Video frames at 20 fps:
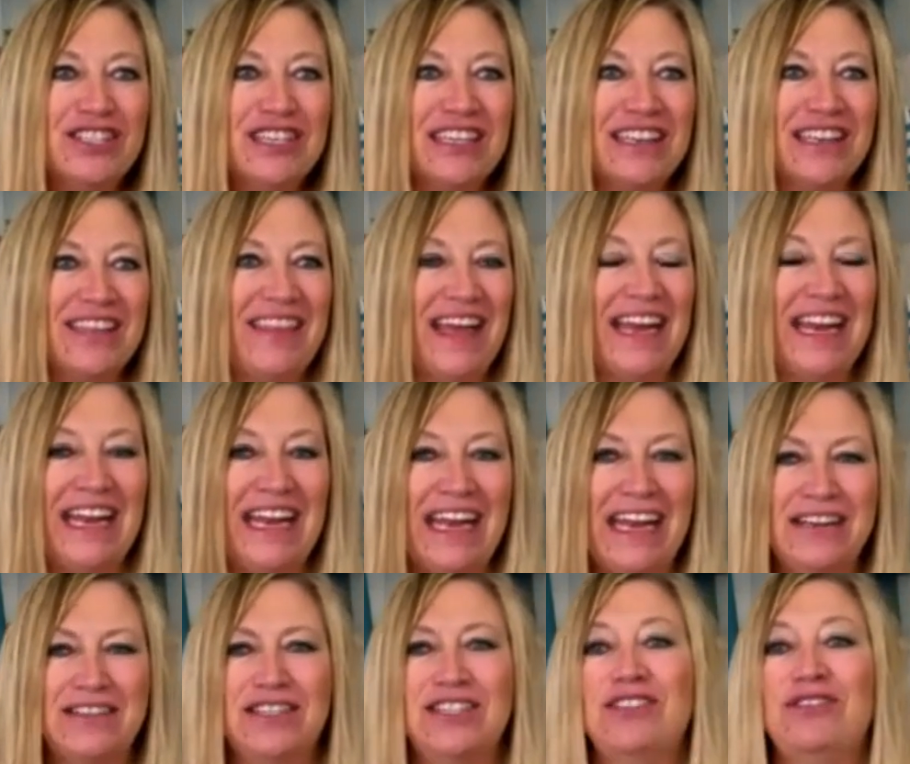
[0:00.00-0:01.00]
that they need
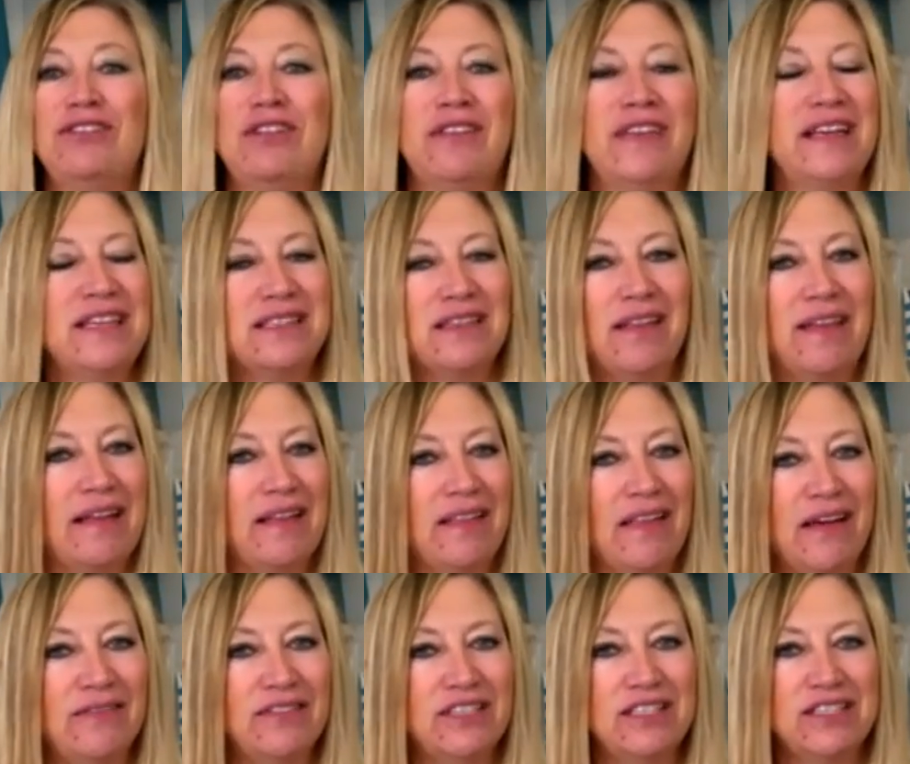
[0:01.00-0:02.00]
to do the things that they
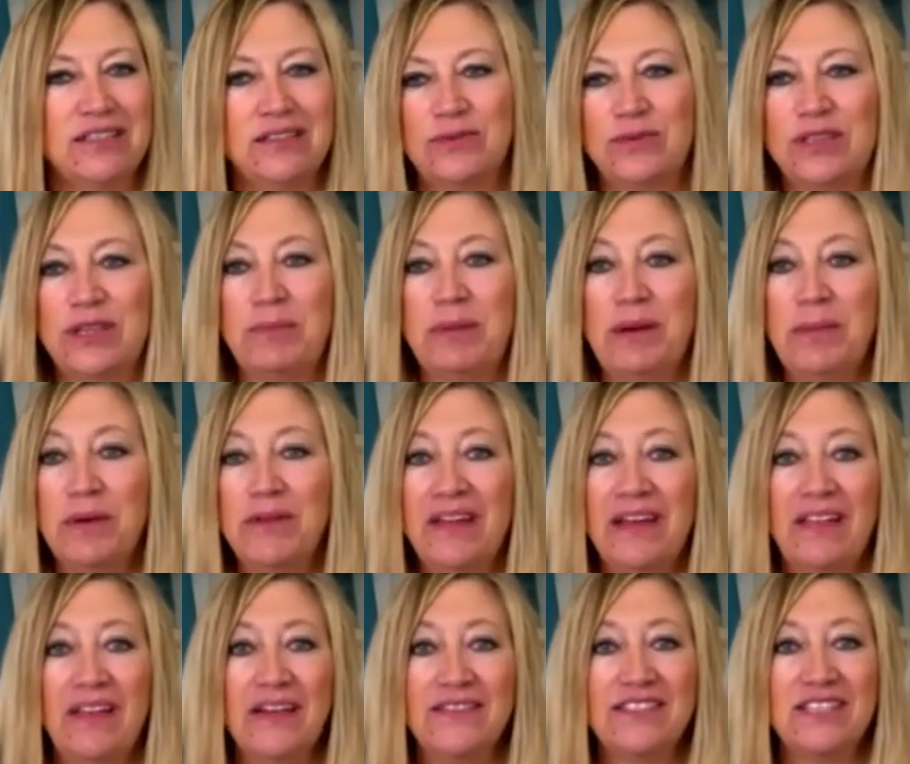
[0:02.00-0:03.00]
love to do with the people they
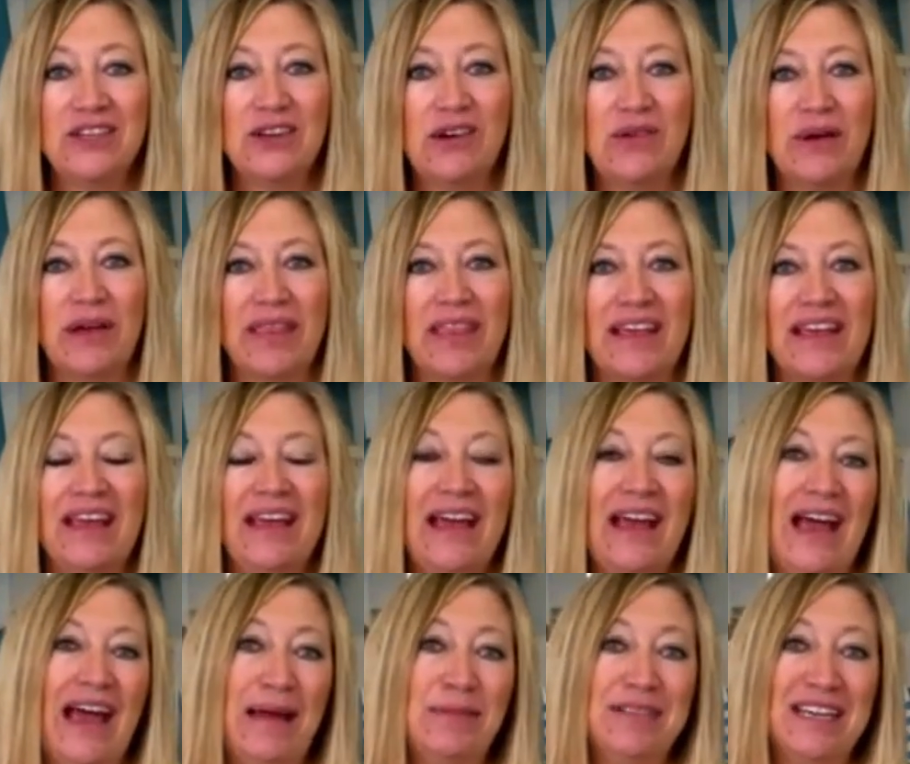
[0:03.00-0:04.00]
love to do it with.
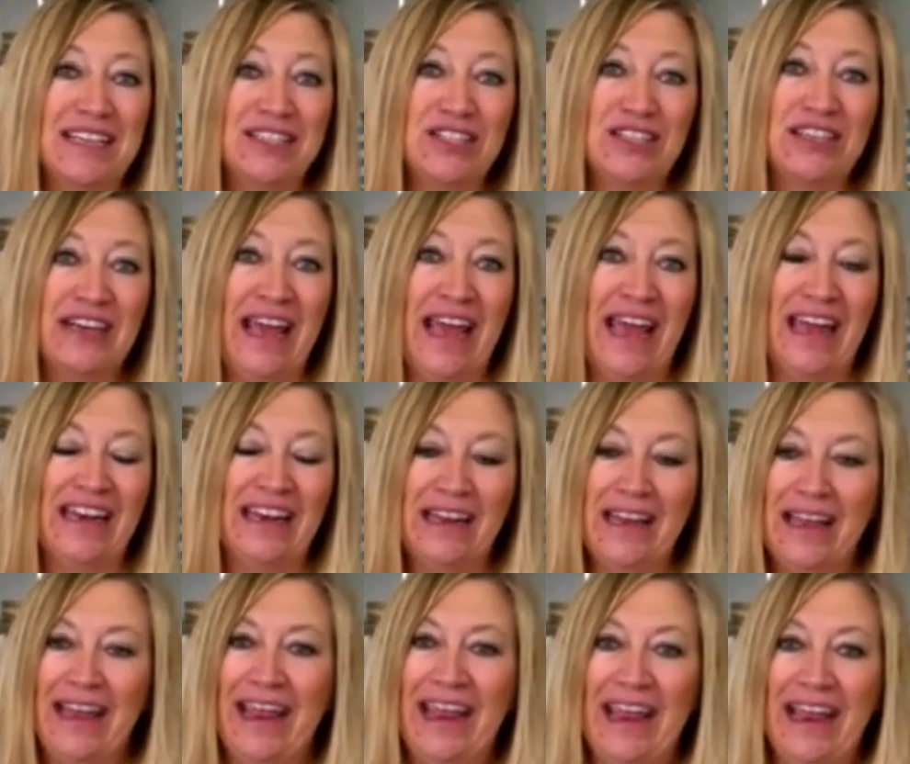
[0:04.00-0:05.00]
I'm Dr. Annette,
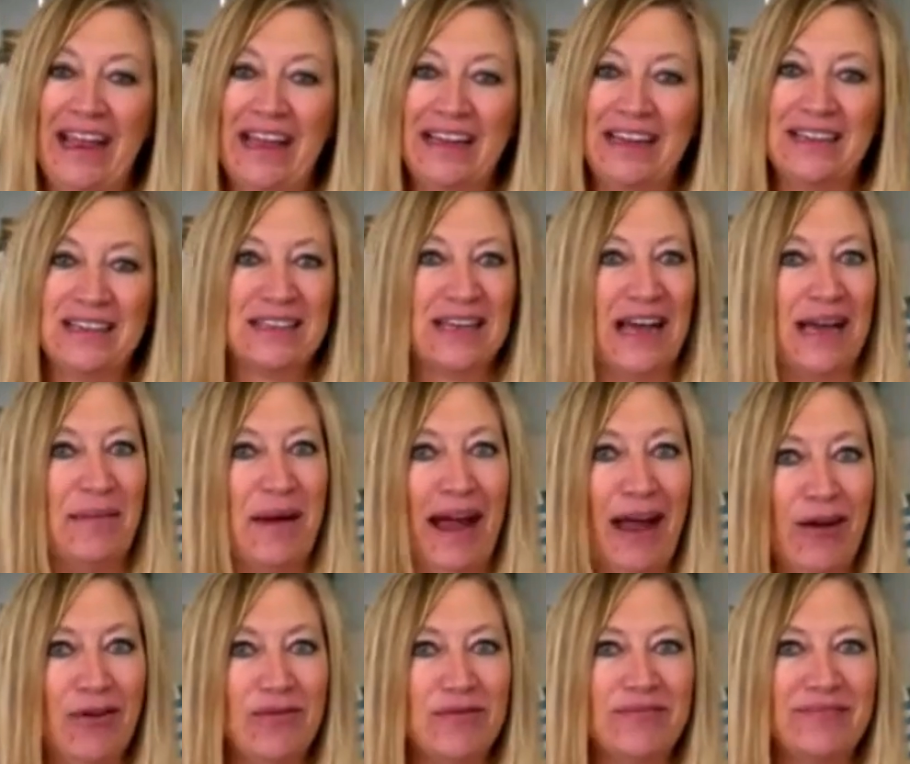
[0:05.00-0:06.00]
and I'm
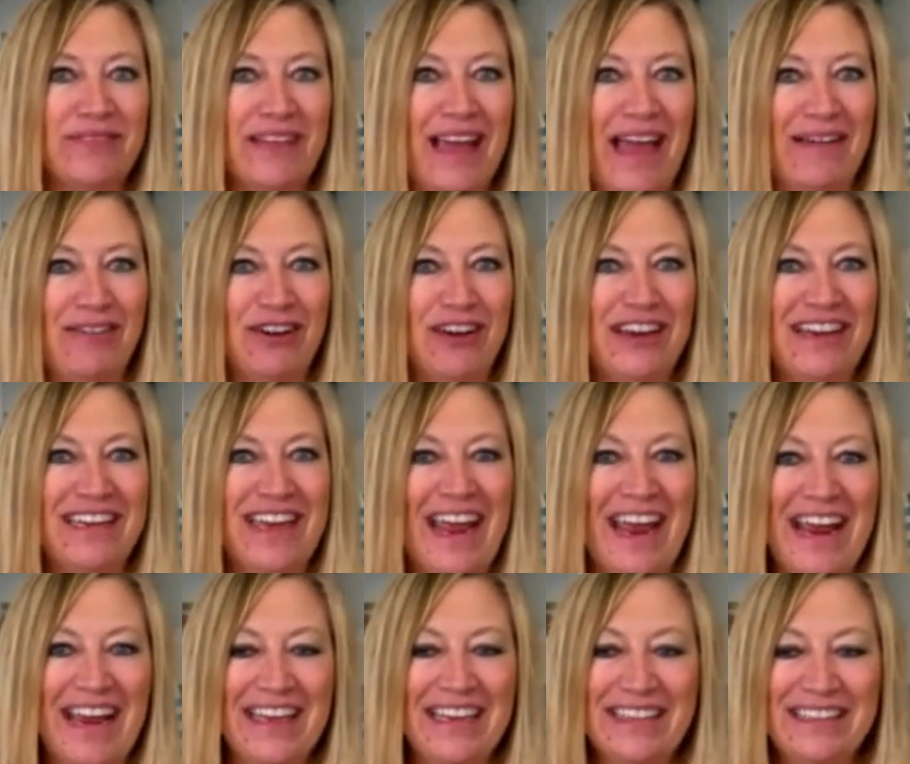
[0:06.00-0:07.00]
out. Have a great
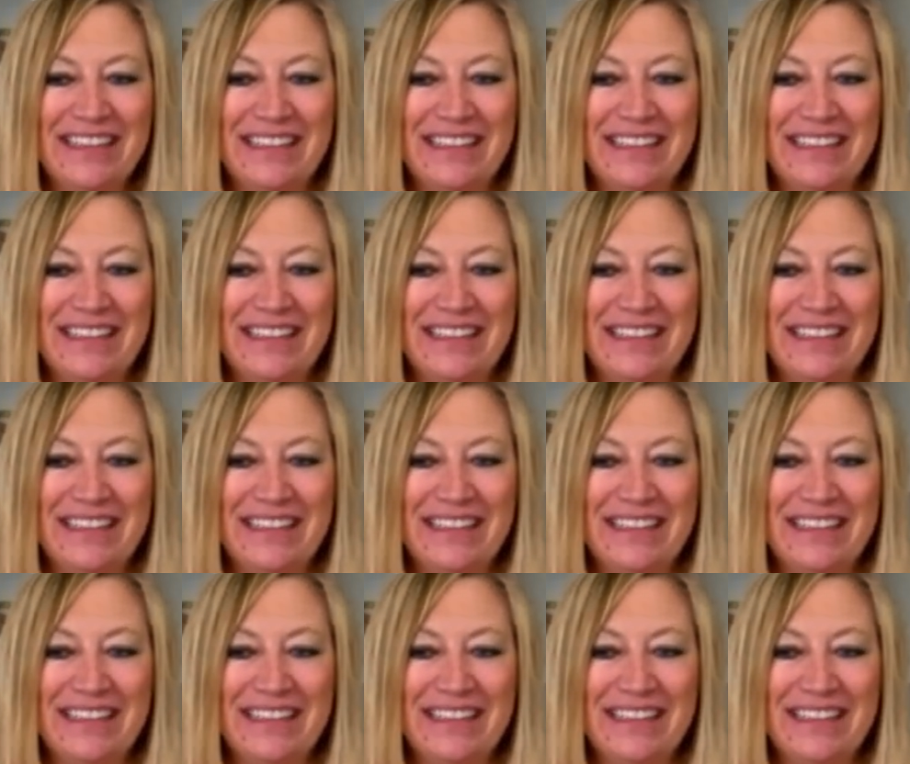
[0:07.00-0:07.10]
day.